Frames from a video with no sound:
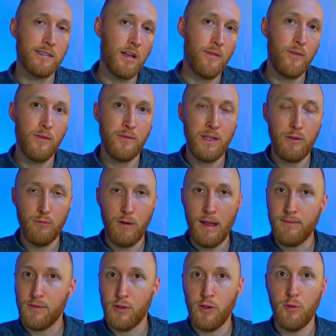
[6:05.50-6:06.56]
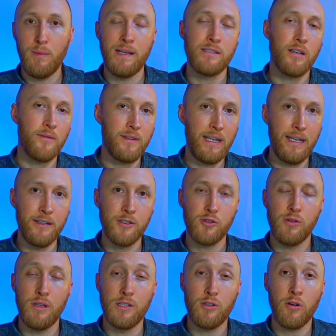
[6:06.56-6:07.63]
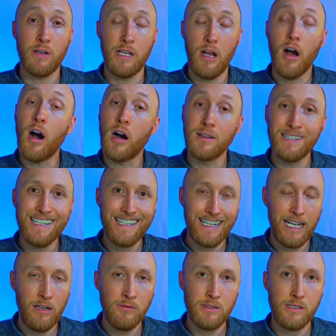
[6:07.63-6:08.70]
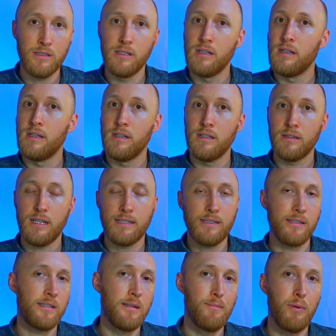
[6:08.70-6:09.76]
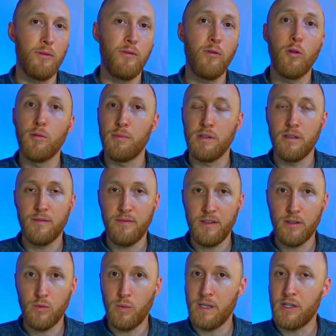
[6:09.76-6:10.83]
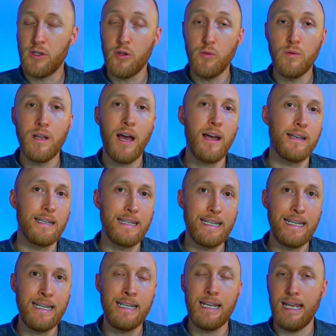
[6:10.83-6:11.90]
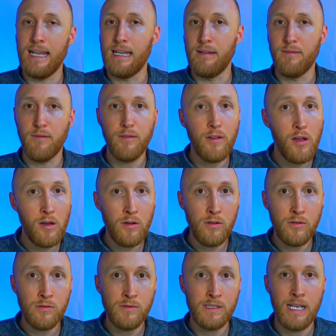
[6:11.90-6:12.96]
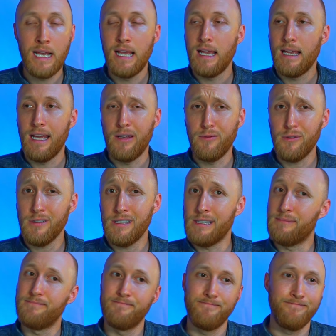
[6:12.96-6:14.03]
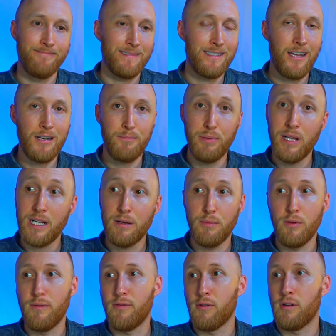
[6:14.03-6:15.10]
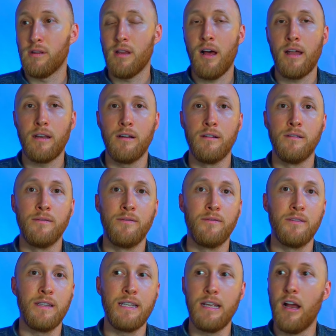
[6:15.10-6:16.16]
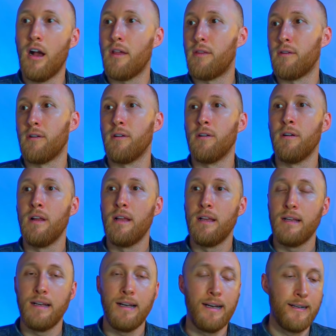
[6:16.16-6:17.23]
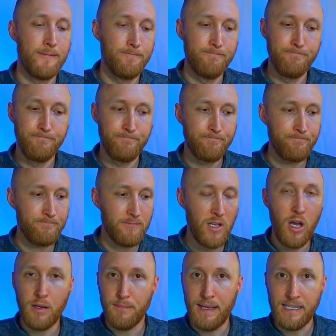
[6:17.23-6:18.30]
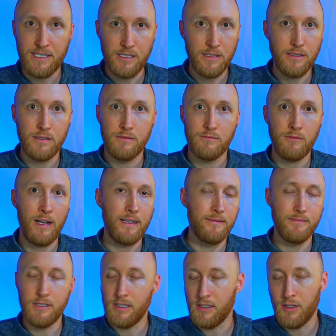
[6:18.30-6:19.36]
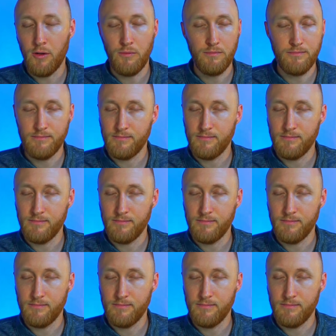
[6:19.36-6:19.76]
off of the revenue, based off the industry that's already on the account, that's a simple formula field. We do not need any flows, and really, it's not applicable for a lot of the other automations, right? You don't